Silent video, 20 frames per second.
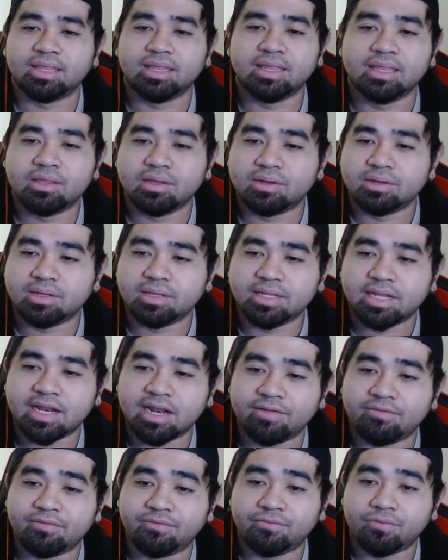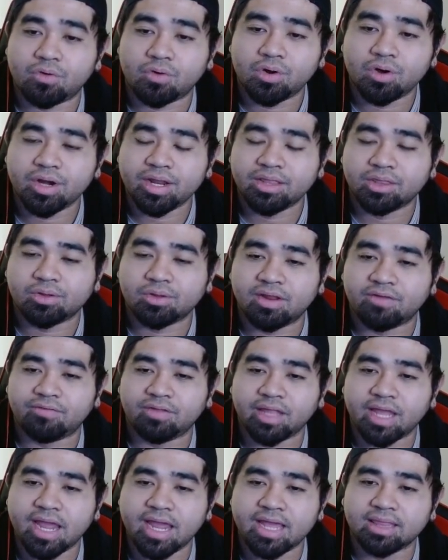the level 4 into
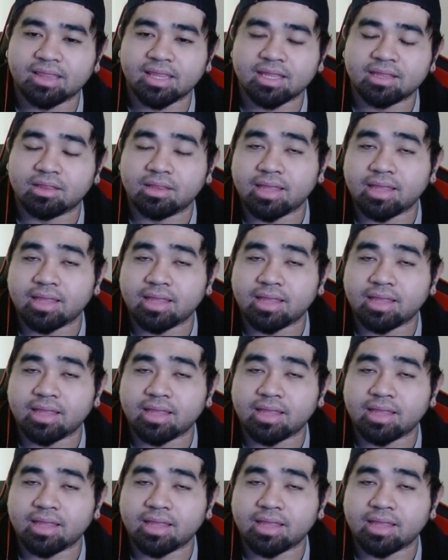level 8.